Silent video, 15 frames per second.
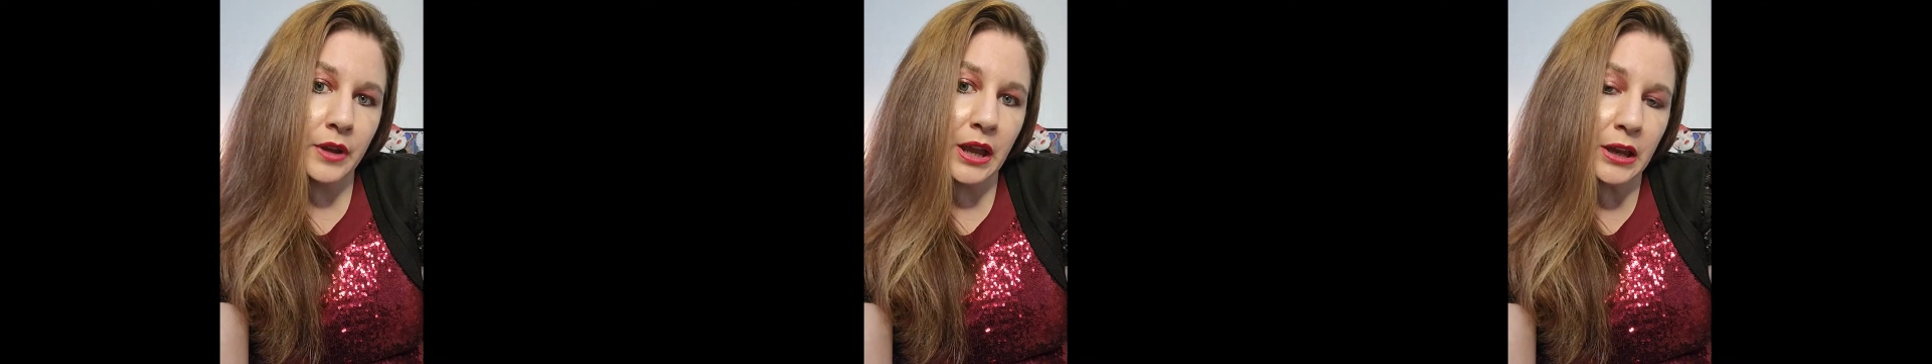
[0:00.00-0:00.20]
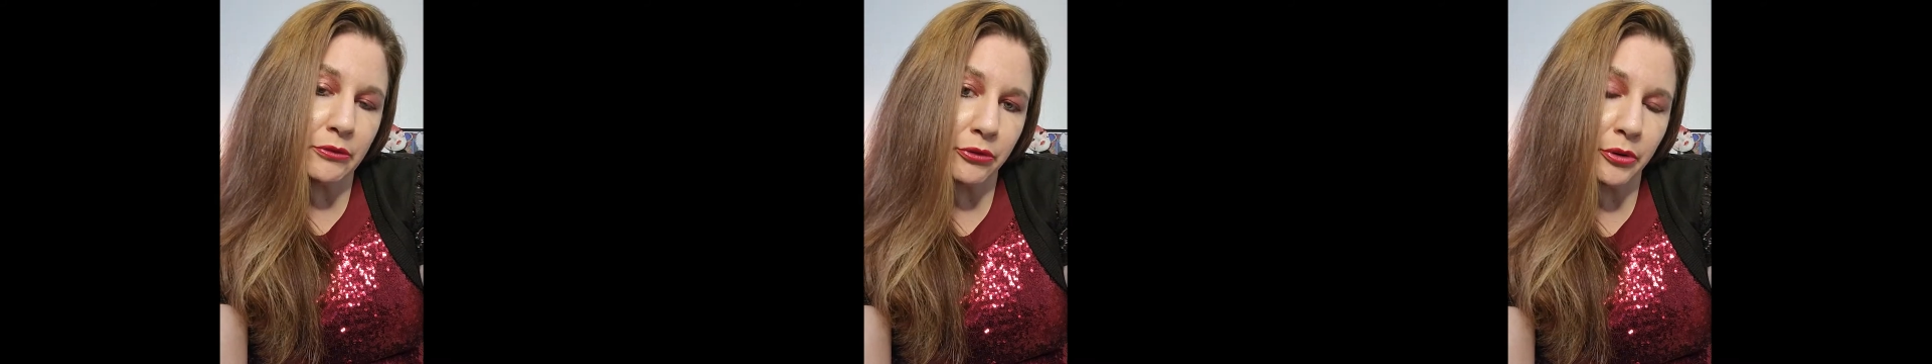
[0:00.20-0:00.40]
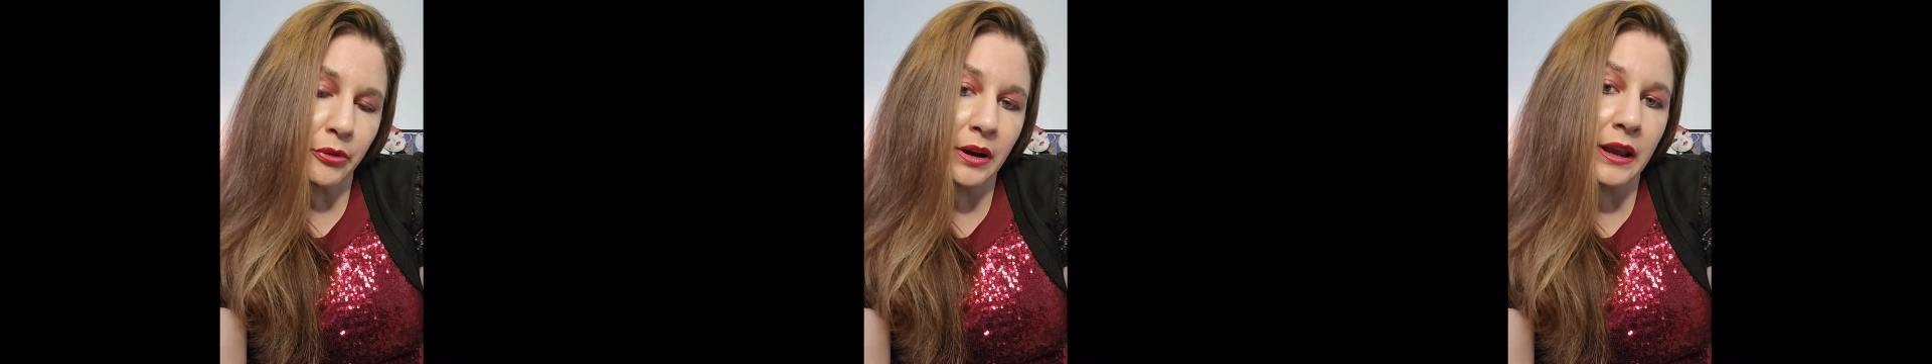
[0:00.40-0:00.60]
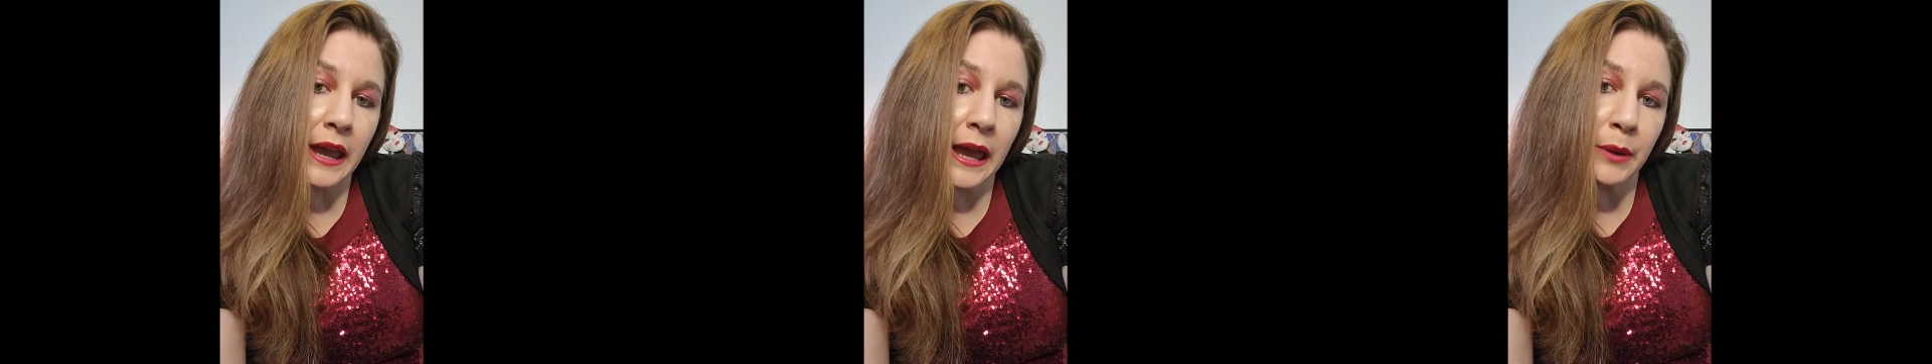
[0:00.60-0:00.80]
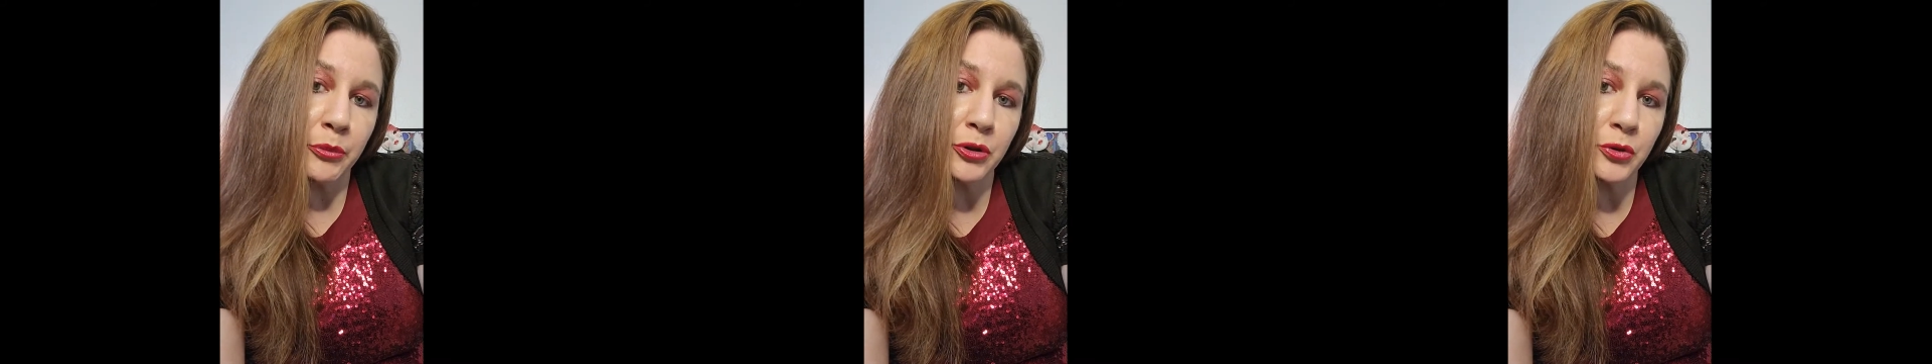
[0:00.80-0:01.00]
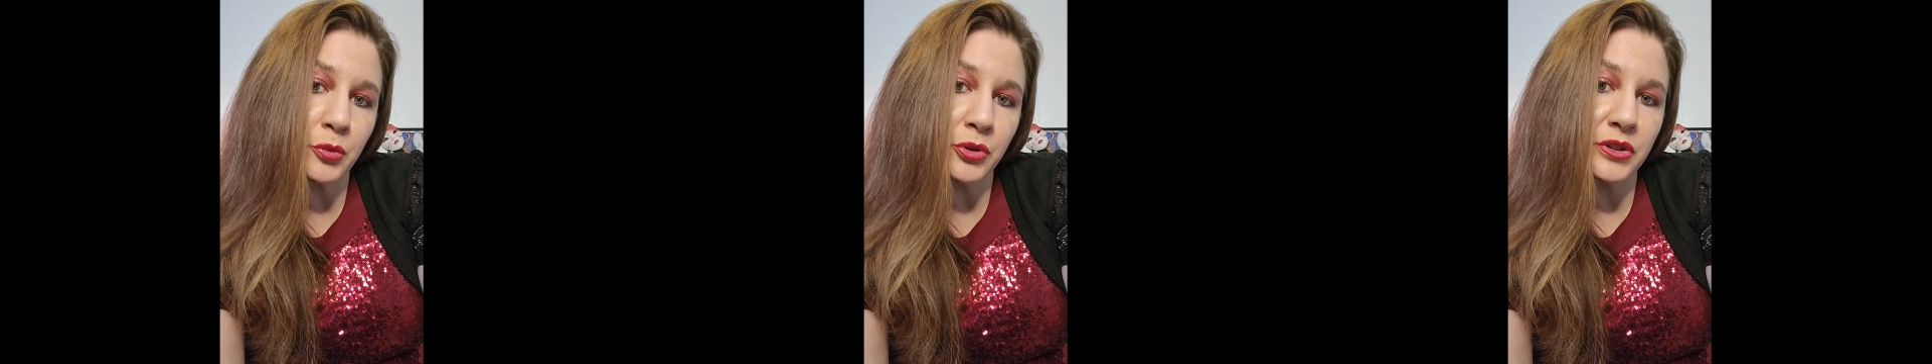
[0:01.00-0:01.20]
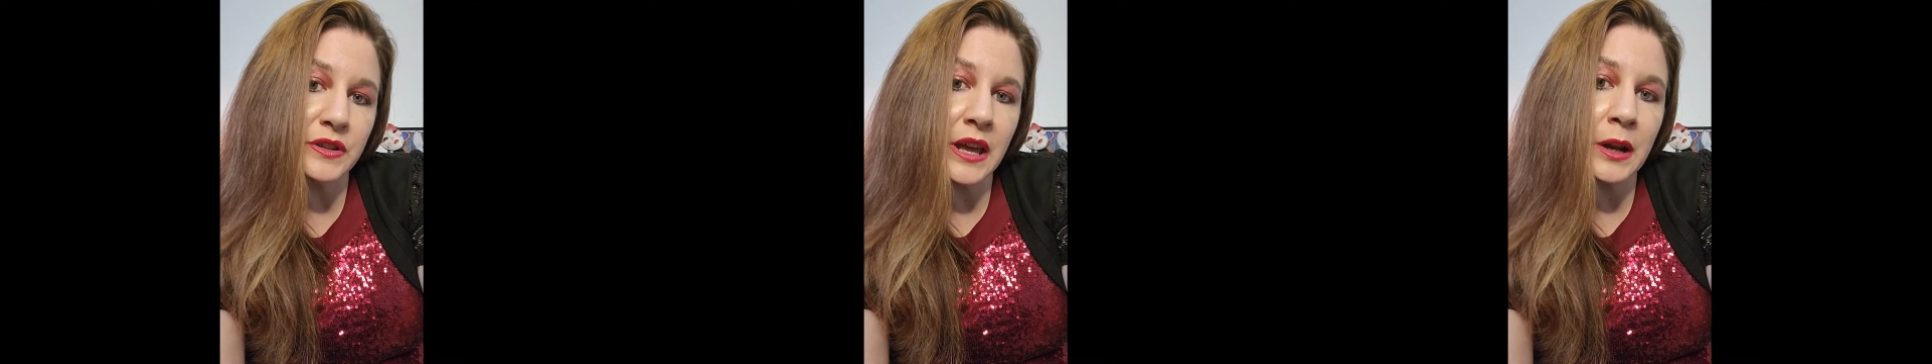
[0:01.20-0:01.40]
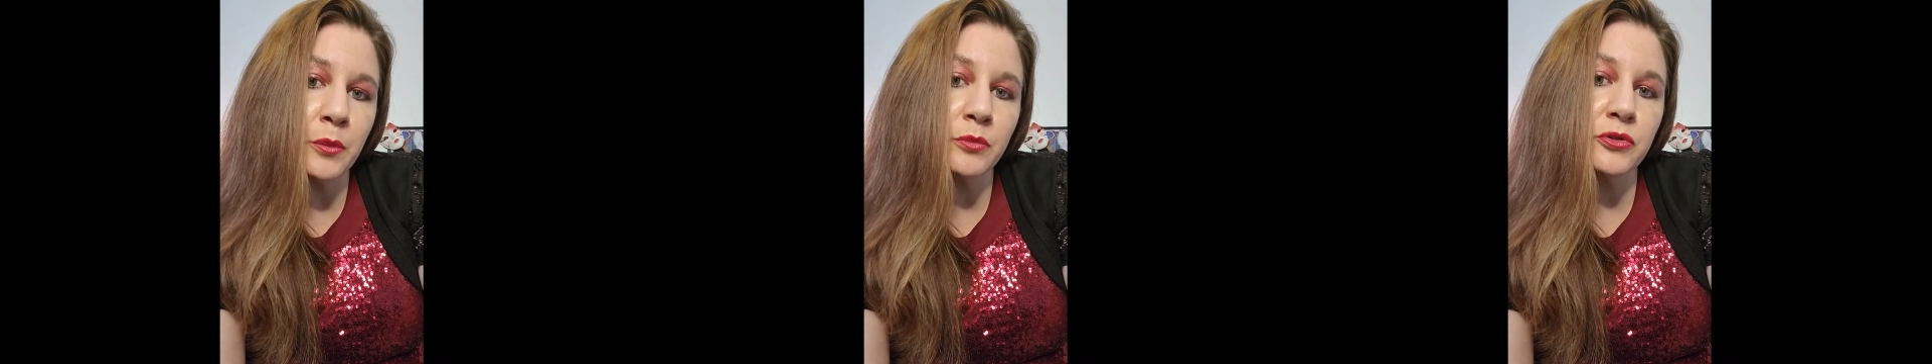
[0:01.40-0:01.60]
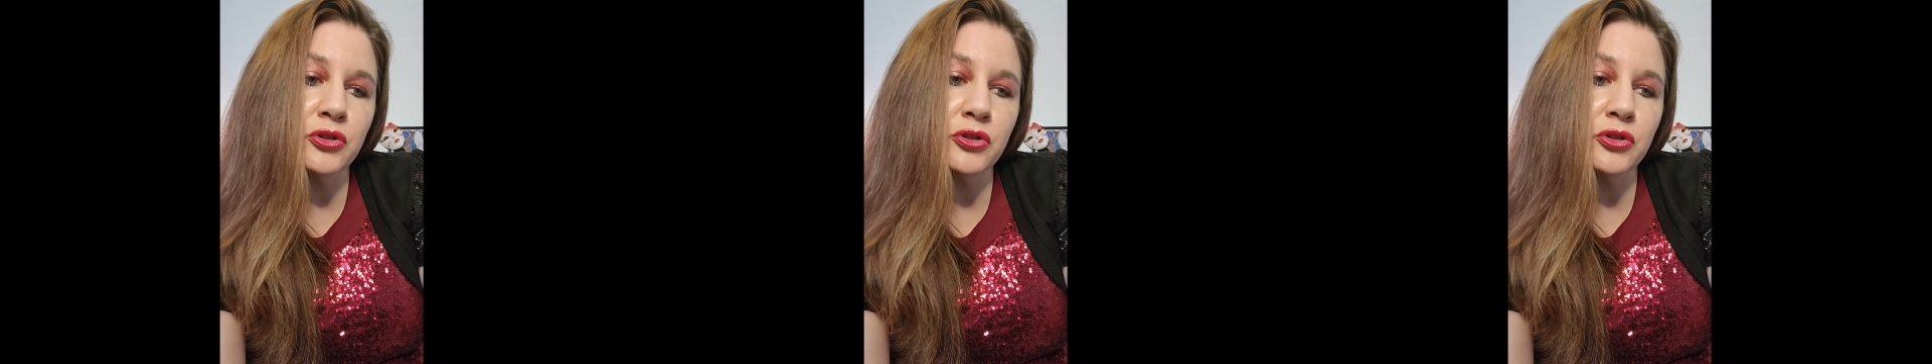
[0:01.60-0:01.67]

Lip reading: Infrared cameras were set up